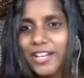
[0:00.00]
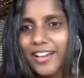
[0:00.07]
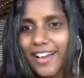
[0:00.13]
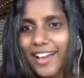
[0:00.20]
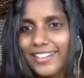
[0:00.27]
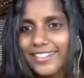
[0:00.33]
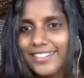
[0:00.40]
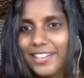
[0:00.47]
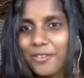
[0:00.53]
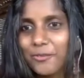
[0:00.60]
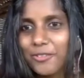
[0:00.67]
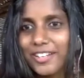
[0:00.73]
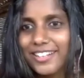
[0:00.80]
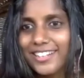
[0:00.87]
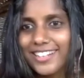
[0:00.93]
I think
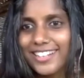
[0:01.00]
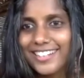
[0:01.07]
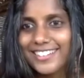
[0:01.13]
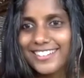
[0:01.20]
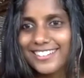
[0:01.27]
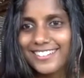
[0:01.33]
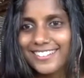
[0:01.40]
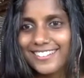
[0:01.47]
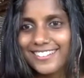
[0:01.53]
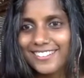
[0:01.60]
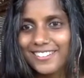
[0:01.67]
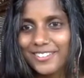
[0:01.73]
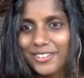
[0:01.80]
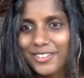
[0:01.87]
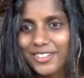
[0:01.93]
we need
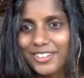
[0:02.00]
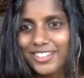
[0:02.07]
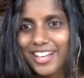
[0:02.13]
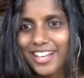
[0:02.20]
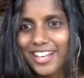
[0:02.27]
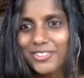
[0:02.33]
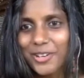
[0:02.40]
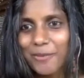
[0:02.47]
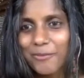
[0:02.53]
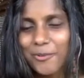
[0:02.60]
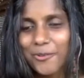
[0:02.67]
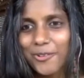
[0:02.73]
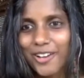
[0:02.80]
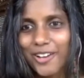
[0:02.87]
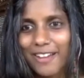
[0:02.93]
a tantra
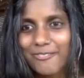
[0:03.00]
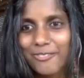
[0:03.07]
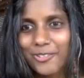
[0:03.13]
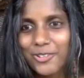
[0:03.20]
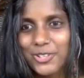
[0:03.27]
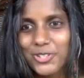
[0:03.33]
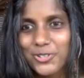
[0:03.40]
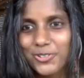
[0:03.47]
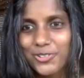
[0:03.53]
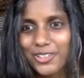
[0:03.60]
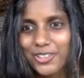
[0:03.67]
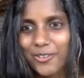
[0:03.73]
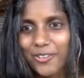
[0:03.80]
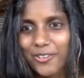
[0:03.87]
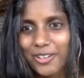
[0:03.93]
program for children
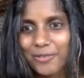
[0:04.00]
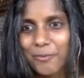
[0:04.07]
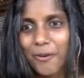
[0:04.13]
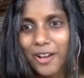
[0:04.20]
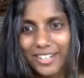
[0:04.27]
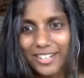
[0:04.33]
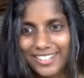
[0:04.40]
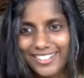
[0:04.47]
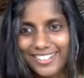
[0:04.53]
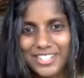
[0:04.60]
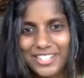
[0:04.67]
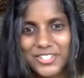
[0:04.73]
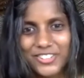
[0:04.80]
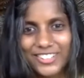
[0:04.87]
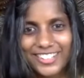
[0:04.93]
or on porn
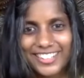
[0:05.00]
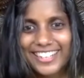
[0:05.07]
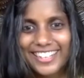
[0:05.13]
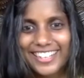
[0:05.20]
addiction.